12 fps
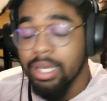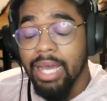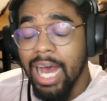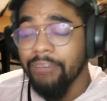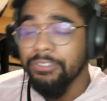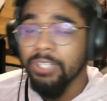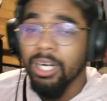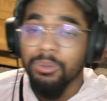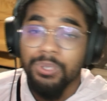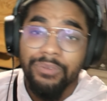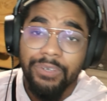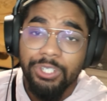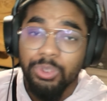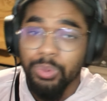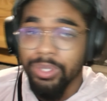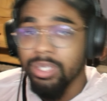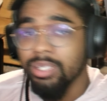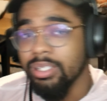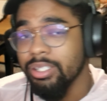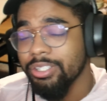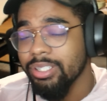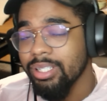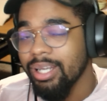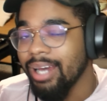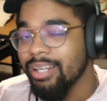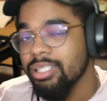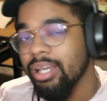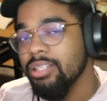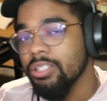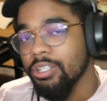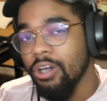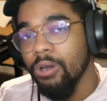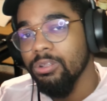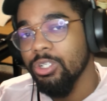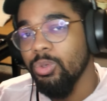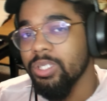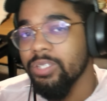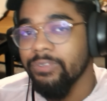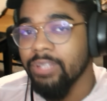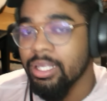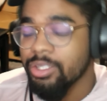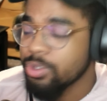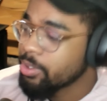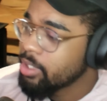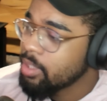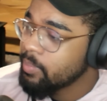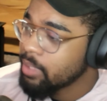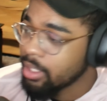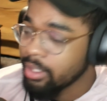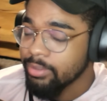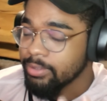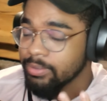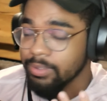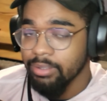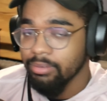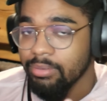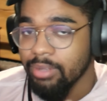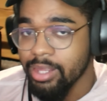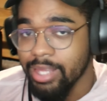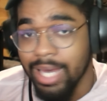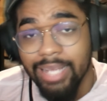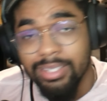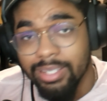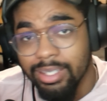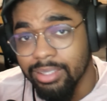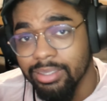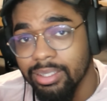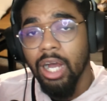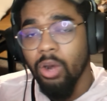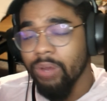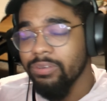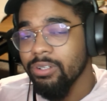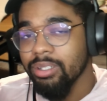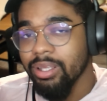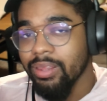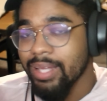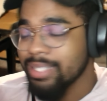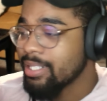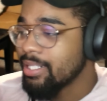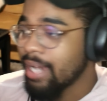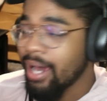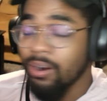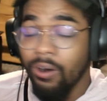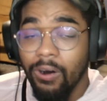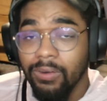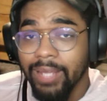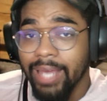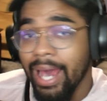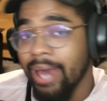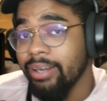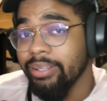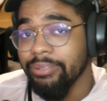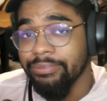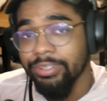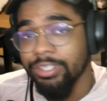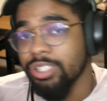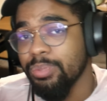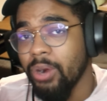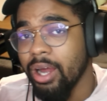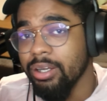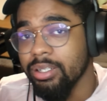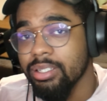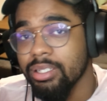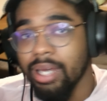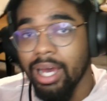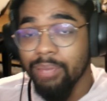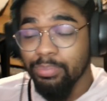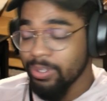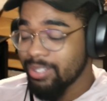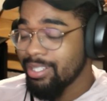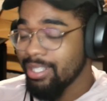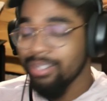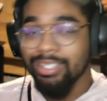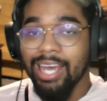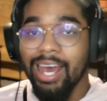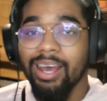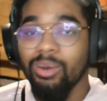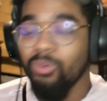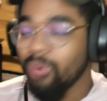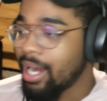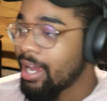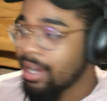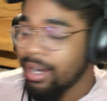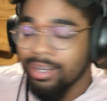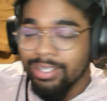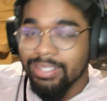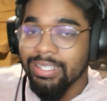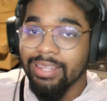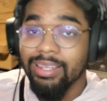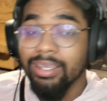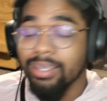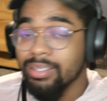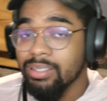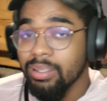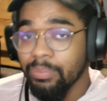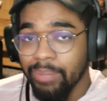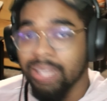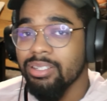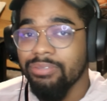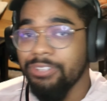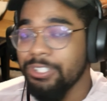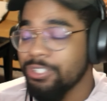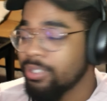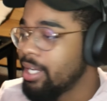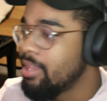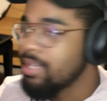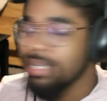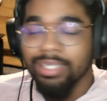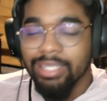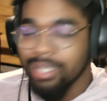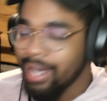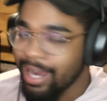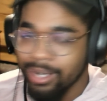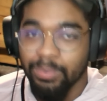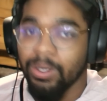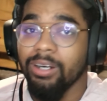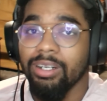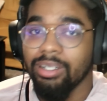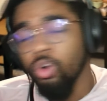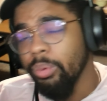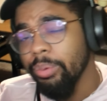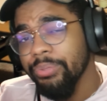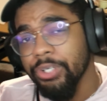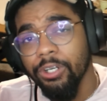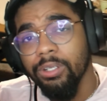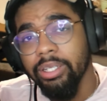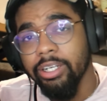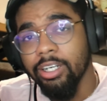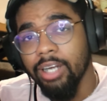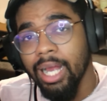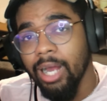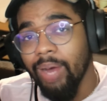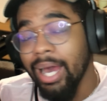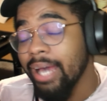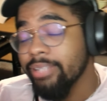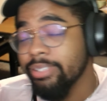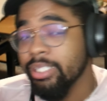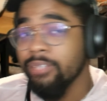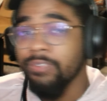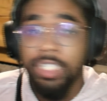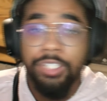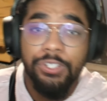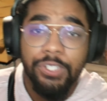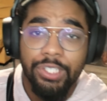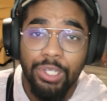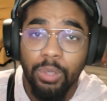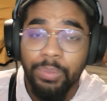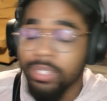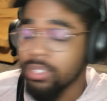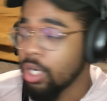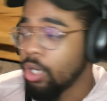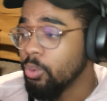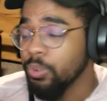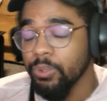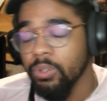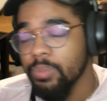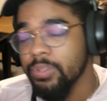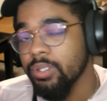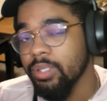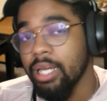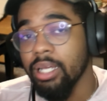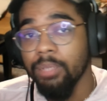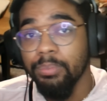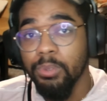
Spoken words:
After I was finished with this edition, I decided to call it quits for that stream, and that's it. However, that's not all I added in the finished product. I proceeded to add what I honestly think is the best feature in the entire part. Remember earlier how I had to give each slope its own group so that it could